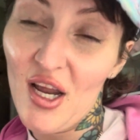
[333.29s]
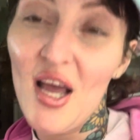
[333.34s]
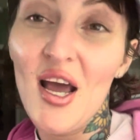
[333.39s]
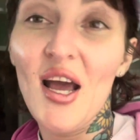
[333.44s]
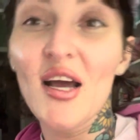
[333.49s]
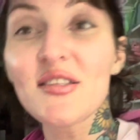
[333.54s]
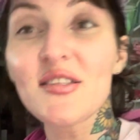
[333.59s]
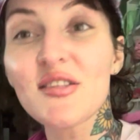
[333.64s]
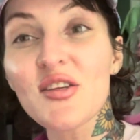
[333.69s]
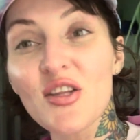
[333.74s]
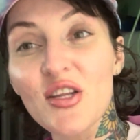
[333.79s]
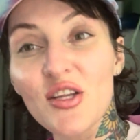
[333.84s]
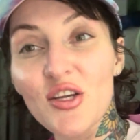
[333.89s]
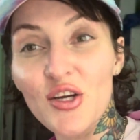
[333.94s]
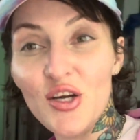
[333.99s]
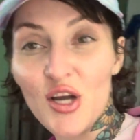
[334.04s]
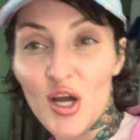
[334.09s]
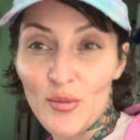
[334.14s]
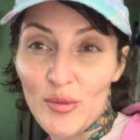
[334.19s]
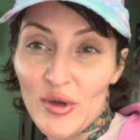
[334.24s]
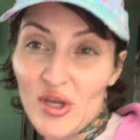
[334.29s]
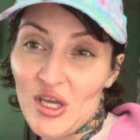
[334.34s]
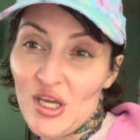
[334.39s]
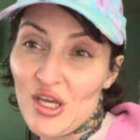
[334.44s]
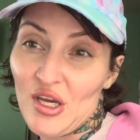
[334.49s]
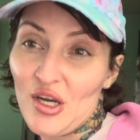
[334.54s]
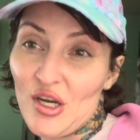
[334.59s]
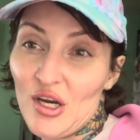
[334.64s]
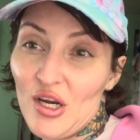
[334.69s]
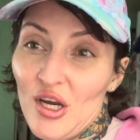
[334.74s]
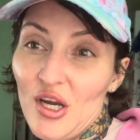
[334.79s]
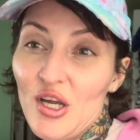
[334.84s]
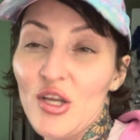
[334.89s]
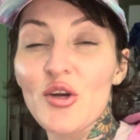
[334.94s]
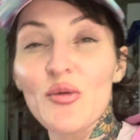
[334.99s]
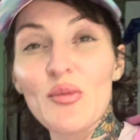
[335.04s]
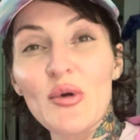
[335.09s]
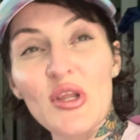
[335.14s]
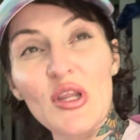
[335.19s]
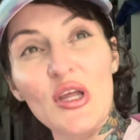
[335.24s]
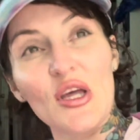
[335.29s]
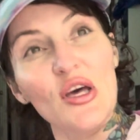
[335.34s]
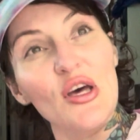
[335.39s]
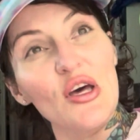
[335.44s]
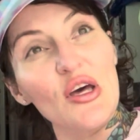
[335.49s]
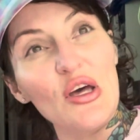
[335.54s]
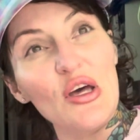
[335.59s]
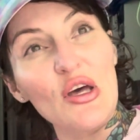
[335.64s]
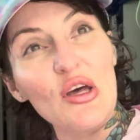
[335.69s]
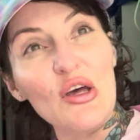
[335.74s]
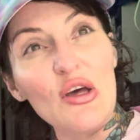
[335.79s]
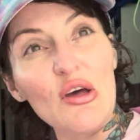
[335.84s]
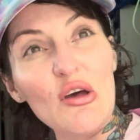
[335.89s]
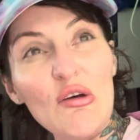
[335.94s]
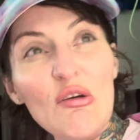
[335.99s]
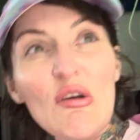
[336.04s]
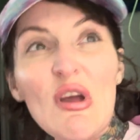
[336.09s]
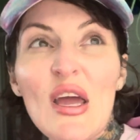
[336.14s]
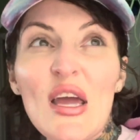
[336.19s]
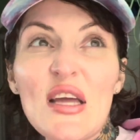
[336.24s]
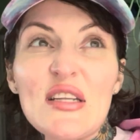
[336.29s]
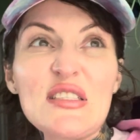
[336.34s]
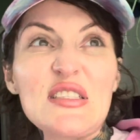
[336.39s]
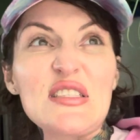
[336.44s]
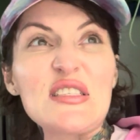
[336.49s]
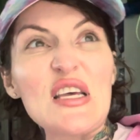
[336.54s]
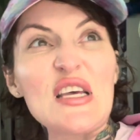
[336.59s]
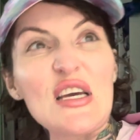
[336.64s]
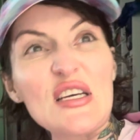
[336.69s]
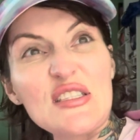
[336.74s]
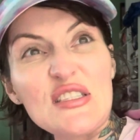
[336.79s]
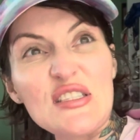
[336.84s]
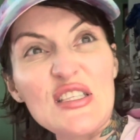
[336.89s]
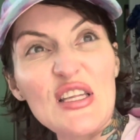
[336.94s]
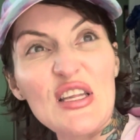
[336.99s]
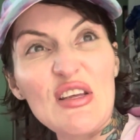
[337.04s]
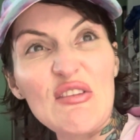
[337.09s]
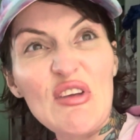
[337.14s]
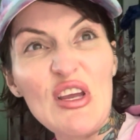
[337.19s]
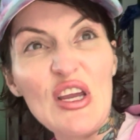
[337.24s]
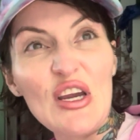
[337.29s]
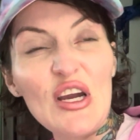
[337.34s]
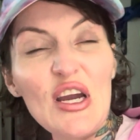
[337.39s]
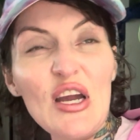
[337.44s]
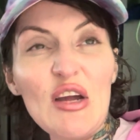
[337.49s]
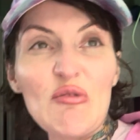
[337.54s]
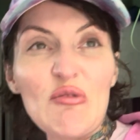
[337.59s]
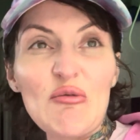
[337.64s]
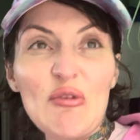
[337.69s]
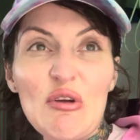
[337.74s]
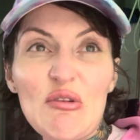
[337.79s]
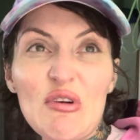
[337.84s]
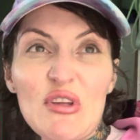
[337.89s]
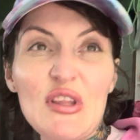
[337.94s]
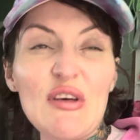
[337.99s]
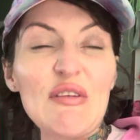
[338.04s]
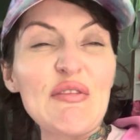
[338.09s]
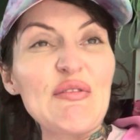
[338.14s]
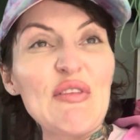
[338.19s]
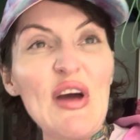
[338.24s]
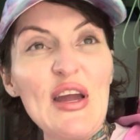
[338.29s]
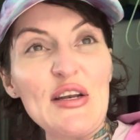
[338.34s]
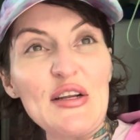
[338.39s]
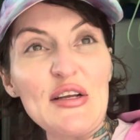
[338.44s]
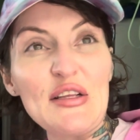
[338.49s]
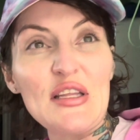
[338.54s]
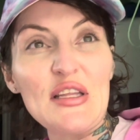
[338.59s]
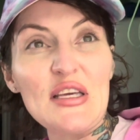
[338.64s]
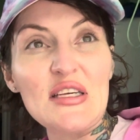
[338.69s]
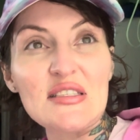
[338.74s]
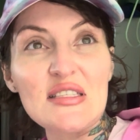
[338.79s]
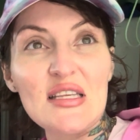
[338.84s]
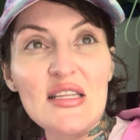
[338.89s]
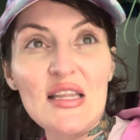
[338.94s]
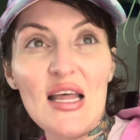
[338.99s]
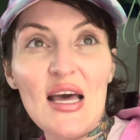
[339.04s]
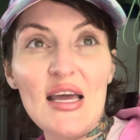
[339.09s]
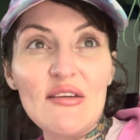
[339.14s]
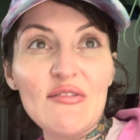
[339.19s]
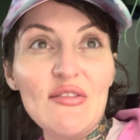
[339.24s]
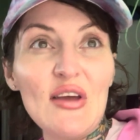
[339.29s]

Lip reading: And so then you're coming here and you're being like, oh, it sucks to live here, and we want the finer things in life.